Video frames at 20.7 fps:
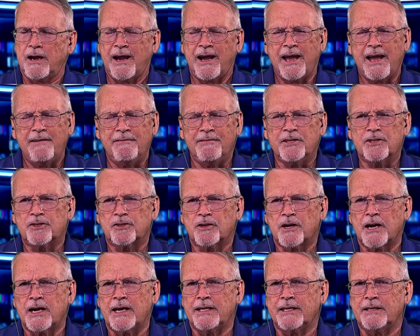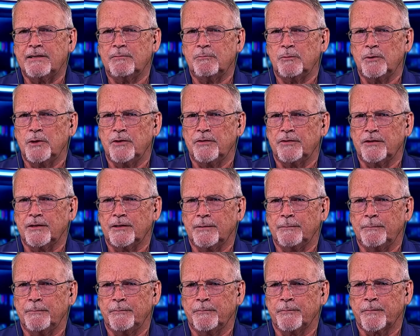I haven't tried it with
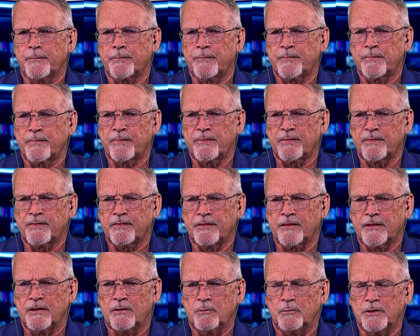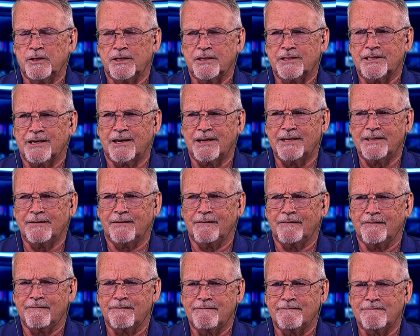a title.